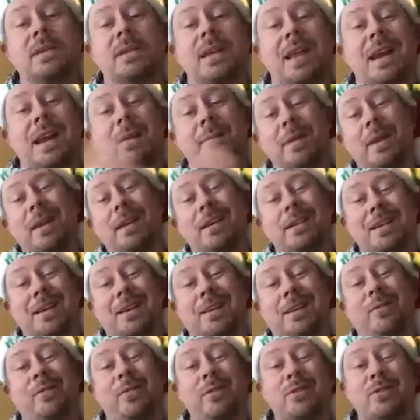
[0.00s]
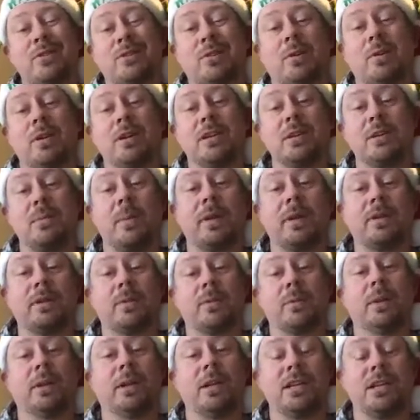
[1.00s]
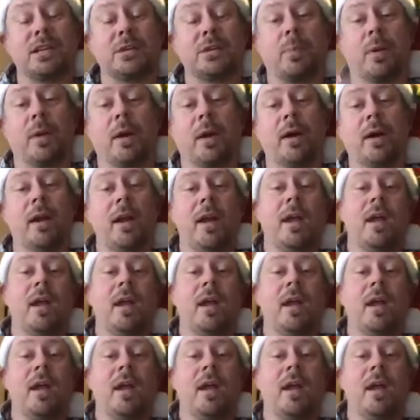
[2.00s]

And I'm going to tell a few stories about the religious part